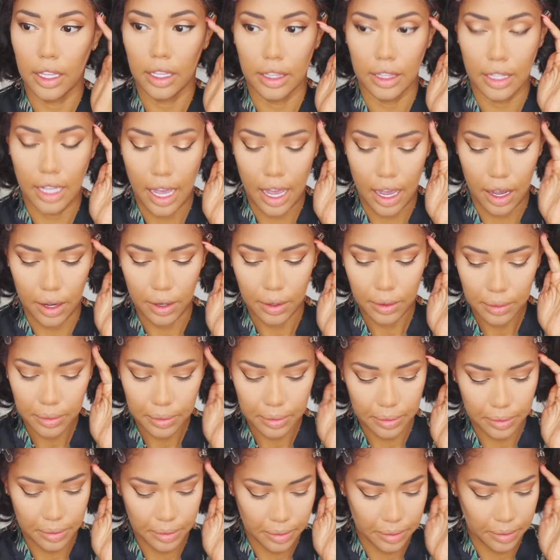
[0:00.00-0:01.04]
Now
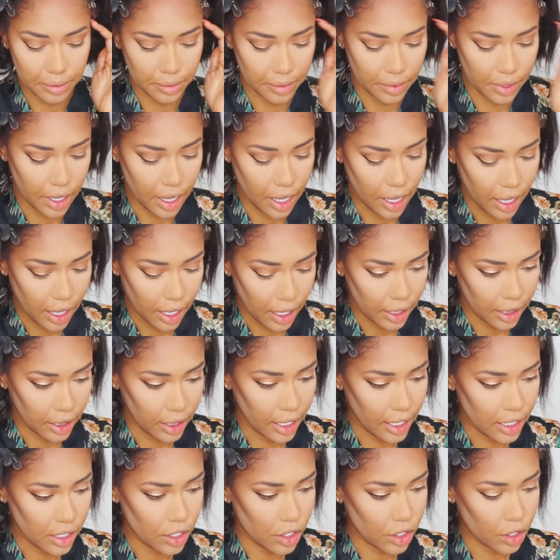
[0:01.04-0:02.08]

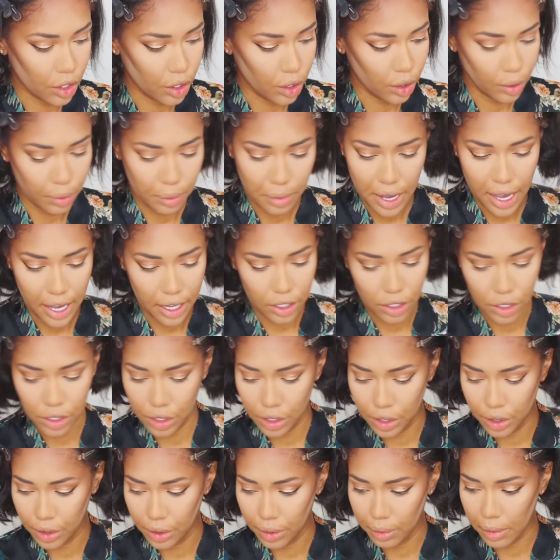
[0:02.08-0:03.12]
let's go back
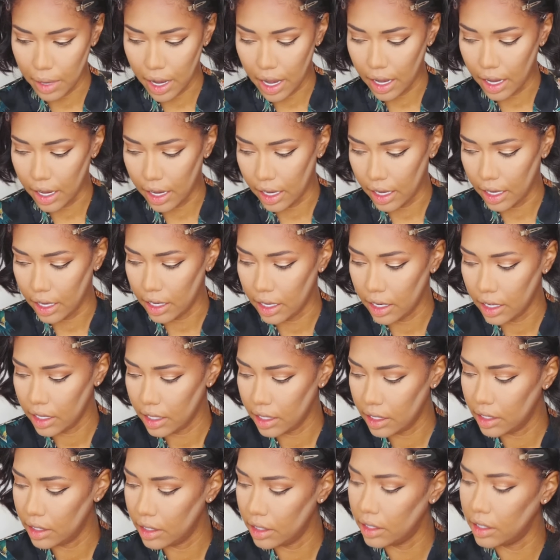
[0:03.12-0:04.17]
to my
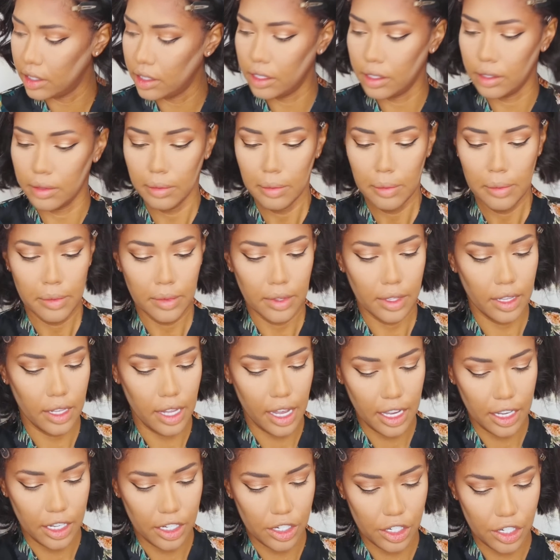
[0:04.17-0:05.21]

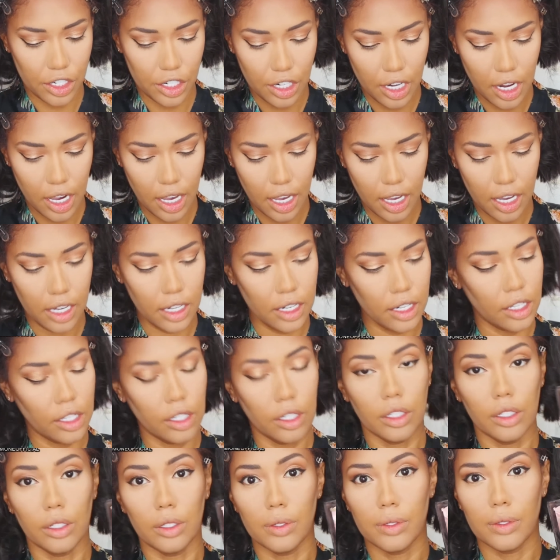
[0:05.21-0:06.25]
light and shade.
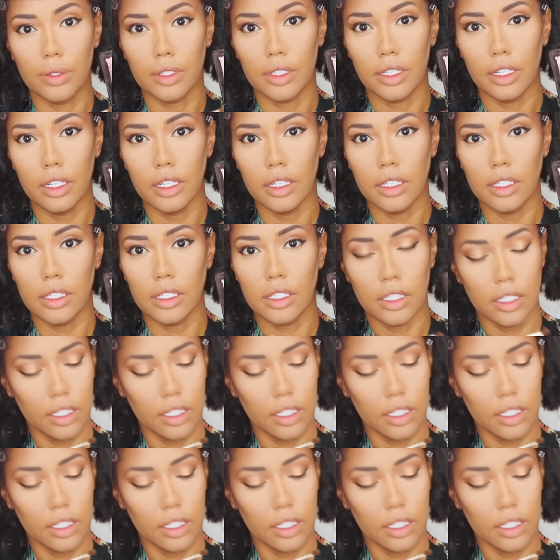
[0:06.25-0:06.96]
Use this.